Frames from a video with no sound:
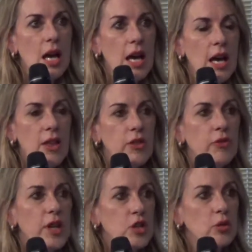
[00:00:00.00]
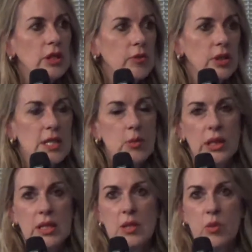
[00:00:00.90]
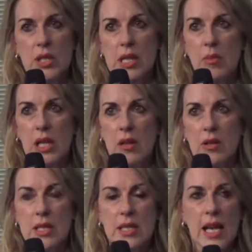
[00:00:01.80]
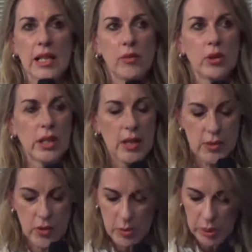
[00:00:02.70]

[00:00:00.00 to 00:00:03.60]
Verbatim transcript: at the federal level as well as what's happening here at the state level. And I was very